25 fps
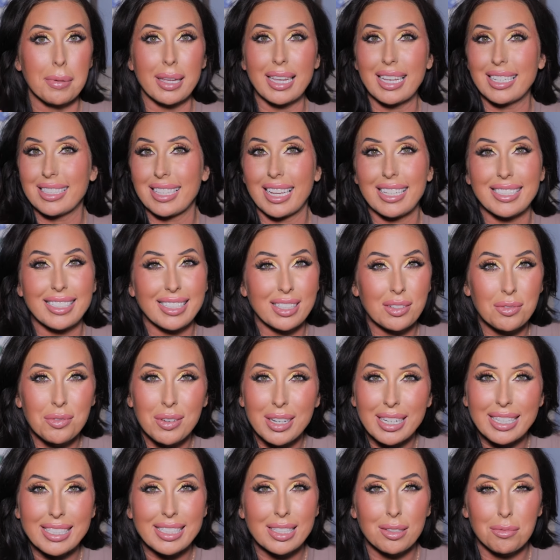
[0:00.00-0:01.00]
because I didn't
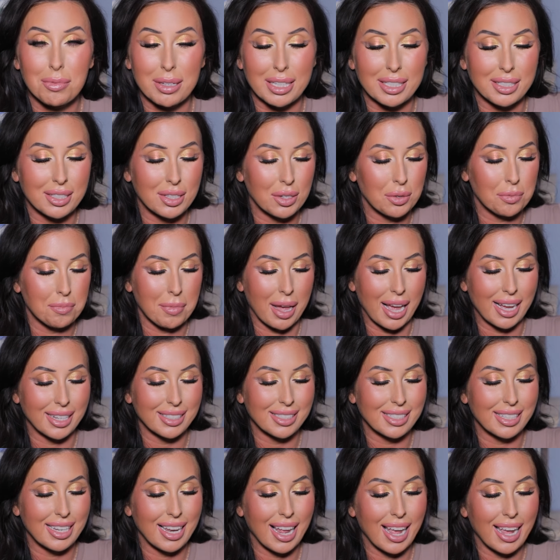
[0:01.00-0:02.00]
want it to be too matte
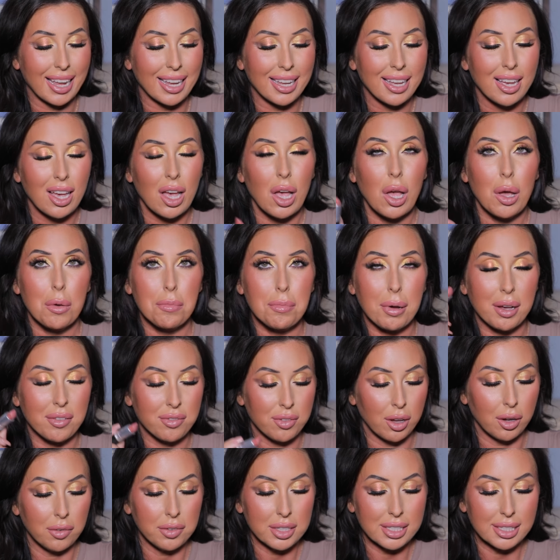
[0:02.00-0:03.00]
today. But
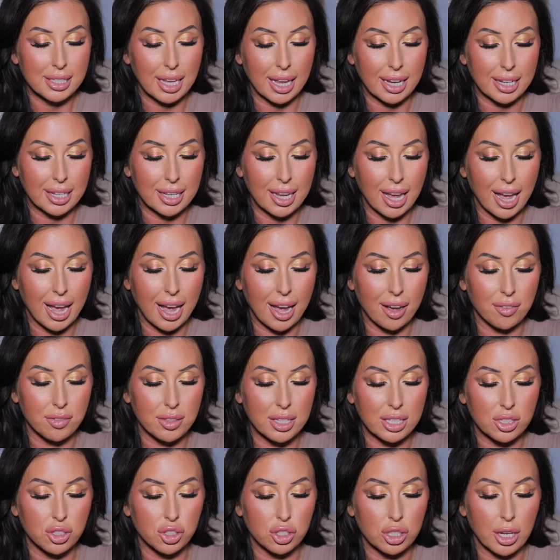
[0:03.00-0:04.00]
Velvet Teddy, I have
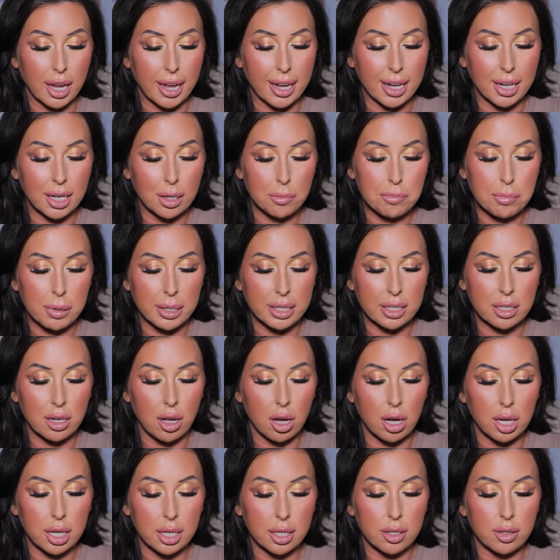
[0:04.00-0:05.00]
this shade, but
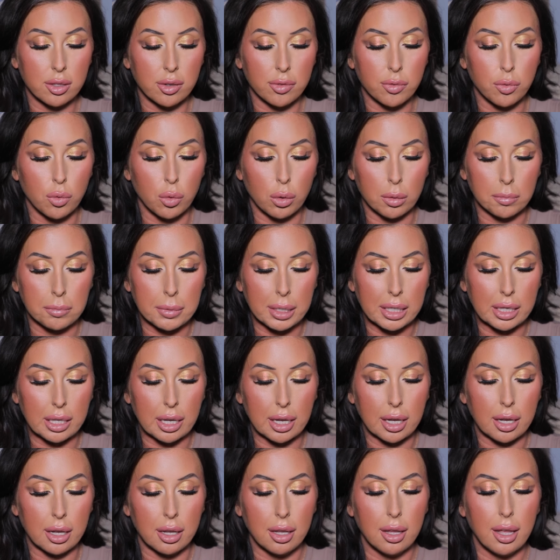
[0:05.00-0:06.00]
not in the
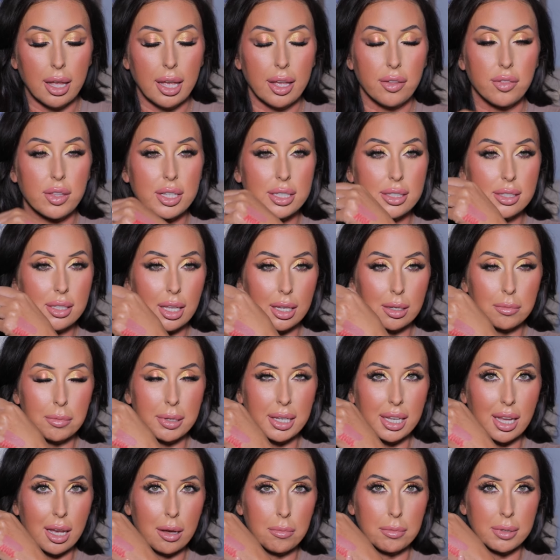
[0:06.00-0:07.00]
formula that's gonna be
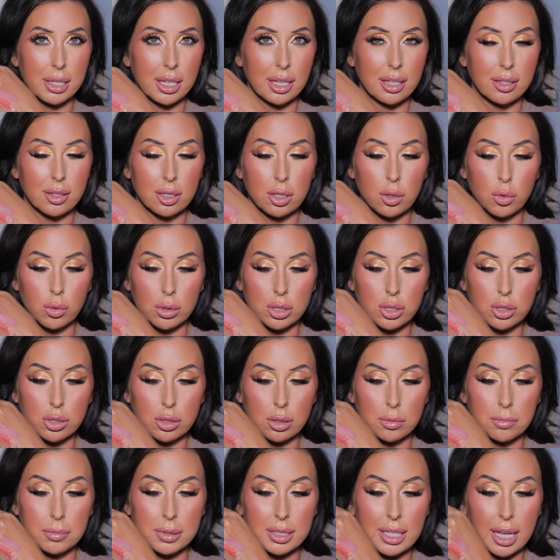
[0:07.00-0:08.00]
coming in the
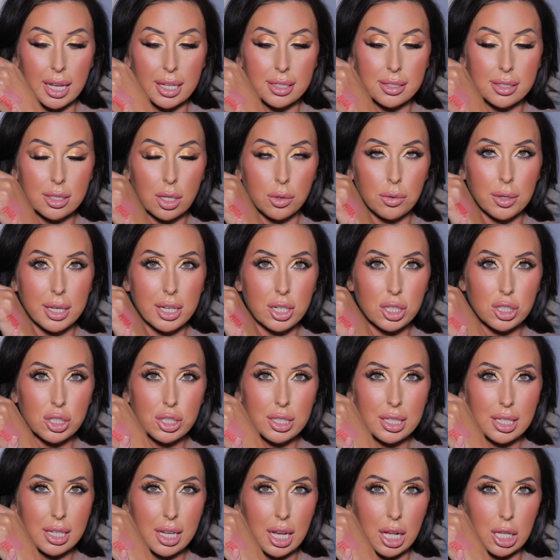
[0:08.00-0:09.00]
Nordstrom set. So here's
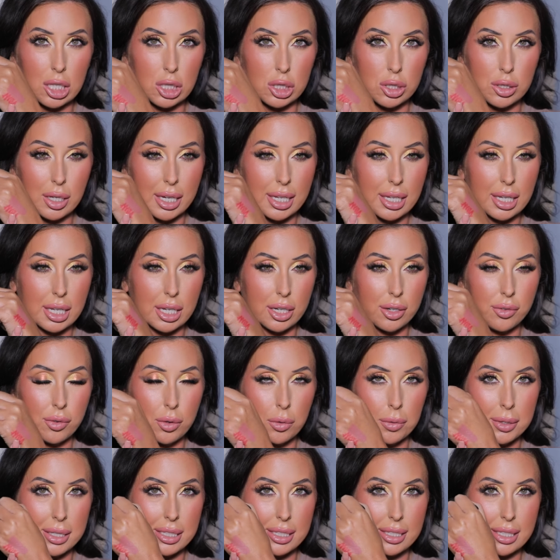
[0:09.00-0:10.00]
the color right here if you
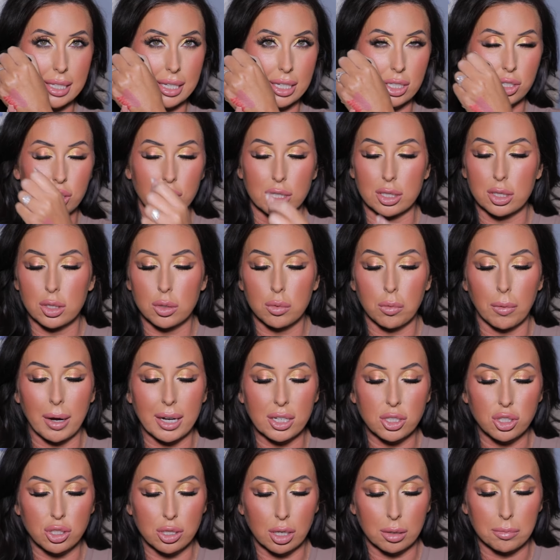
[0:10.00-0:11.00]
wanna see it just
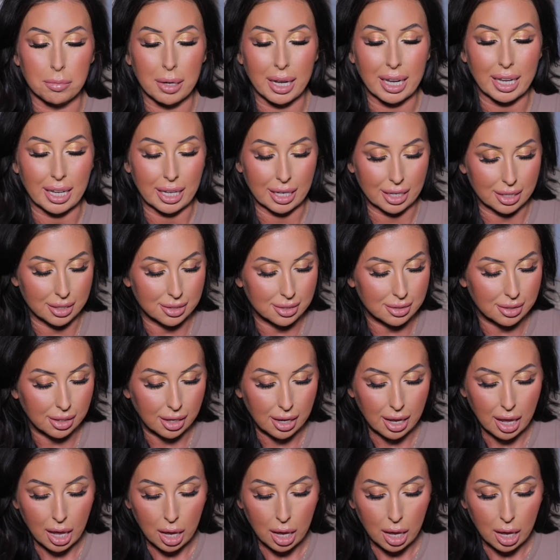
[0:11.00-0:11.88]
swatched on my hand.